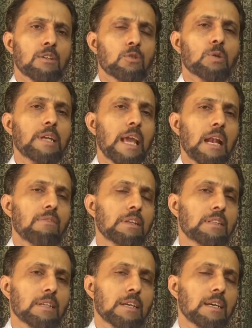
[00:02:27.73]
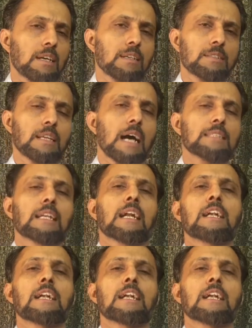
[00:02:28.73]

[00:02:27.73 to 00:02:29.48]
to deal with the other